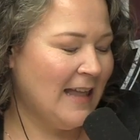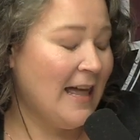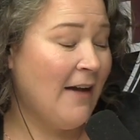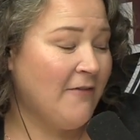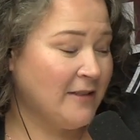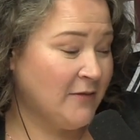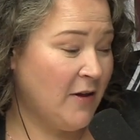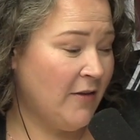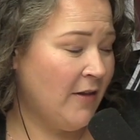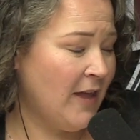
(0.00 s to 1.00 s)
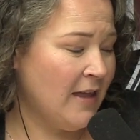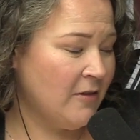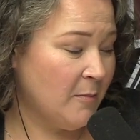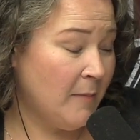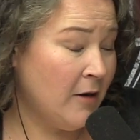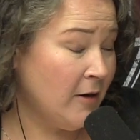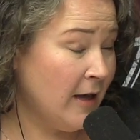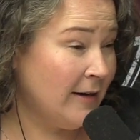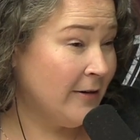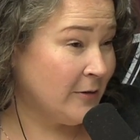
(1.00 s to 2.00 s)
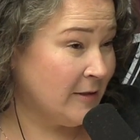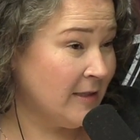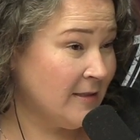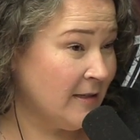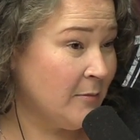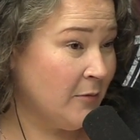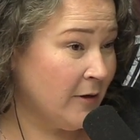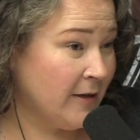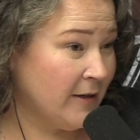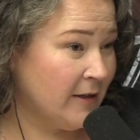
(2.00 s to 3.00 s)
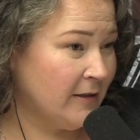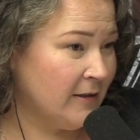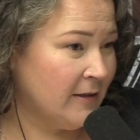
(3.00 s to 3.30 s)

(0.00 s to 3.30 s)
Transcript: uh, first of all, they either marinate it or season it pretty good.